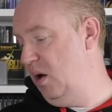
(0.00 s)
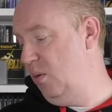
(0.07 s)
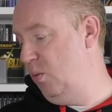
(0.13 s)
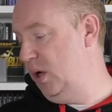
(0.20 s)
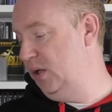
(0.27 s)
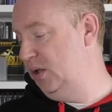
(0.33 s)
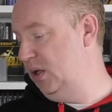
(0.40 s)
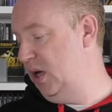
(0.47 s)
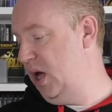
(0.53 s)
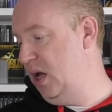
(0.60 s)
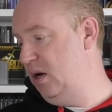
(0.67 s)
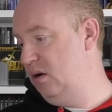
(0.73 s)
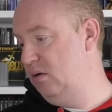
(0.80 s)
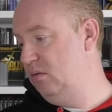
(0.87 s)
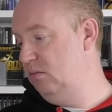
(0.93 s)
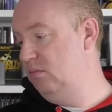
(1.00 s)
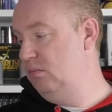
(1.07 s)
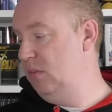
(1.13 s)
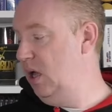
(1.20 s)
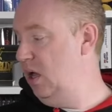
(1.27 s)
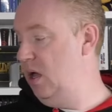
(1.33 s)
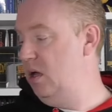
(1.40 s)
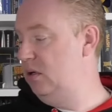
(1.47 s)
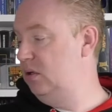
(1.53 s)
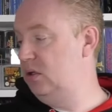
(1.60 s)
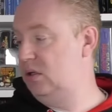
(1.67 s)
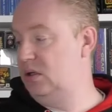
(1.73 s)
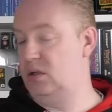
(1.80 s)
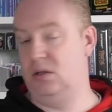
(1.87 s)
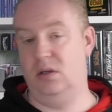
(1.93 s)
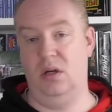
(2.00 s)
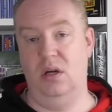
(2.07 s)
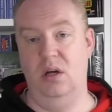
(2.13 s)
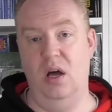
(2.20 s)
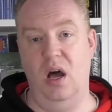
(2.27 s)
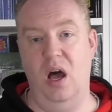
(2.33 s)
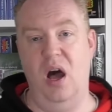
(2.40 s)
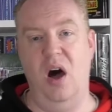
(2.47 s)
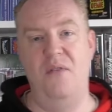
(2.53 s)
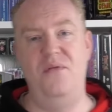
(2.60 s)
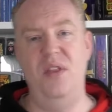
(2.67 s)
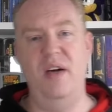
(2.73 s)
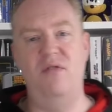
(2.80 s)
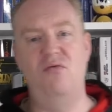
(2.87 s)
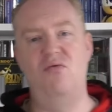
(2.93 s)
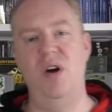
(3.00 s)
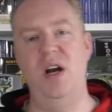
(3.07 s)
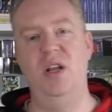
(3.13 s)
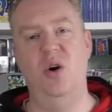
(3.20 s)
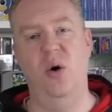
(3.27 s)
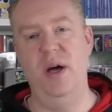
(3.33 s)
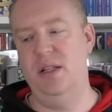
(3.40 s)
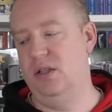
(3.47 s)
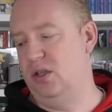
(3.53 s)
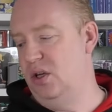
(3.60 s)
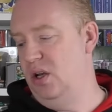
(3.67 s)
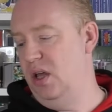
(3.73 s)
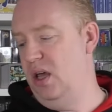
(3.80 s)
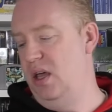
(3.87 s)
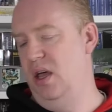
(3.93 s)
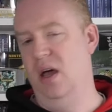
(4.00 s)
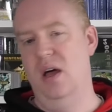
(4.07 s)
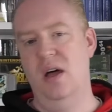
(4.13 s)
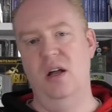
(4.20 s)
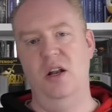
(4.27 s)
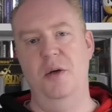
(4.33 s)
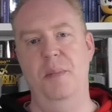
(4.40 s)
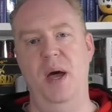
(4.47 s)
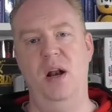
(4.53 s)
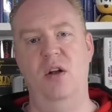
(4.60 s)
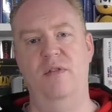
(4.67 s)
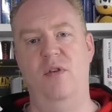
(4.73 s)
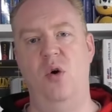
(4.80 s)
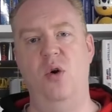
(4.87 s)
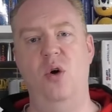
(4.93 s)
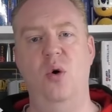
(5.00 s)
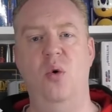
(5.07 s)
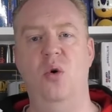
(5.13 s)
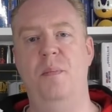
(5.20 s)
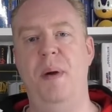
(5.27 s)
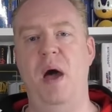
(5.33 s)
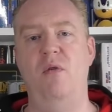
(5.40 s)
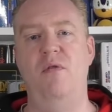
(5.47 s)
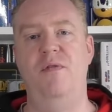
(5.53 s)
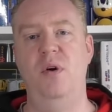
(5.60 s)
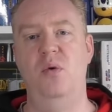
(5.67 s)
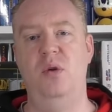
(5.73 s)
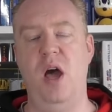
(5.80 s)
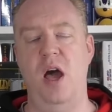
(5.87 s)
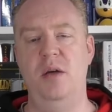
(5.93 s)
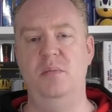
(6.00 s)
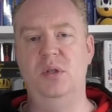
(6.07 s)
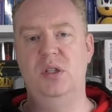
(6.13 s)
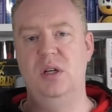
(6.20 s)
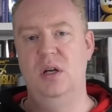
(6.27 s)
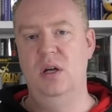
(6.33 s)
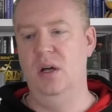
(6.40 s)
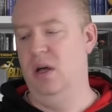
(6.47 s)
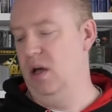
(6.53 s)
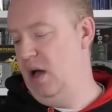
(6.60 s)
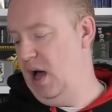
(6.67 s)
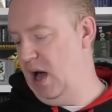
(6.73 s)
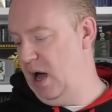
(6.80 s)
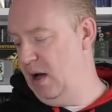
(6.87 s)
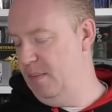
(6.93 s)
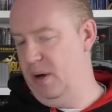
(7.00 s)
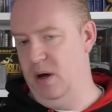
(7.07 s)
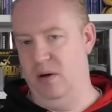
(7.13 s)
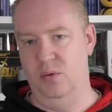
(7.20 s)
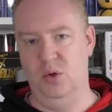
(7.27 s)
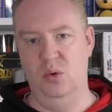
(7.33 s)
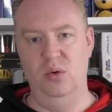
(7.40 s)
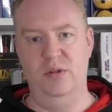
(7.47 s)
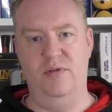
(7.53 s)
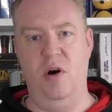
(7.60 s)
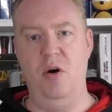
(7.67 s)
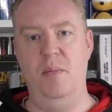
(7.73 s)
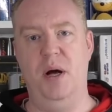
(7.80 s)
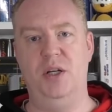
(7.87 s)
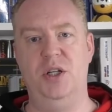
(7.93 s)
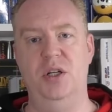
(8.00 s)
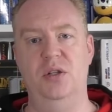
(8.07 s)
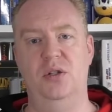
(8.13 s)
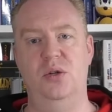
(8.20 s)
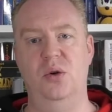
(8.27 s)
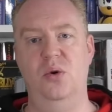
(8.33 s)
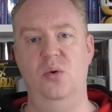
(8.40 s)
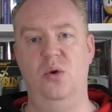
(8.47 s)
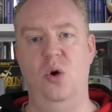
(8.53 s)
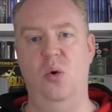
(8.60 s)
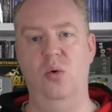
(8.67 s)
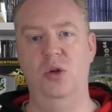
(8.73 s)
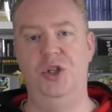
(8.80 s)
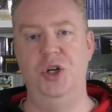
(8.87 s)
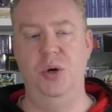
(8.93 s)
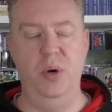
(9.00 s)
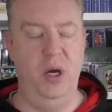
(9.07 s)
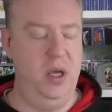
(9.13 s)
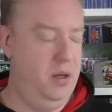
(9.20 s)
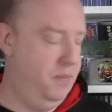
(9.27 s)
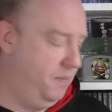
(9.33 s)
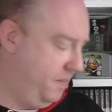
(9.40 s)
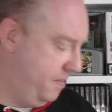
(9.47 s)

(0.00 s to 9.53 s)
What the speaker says: Once again, it's I've never really got into the Medal of Honor or the Battlefield games. I was always very much into Call of Duty.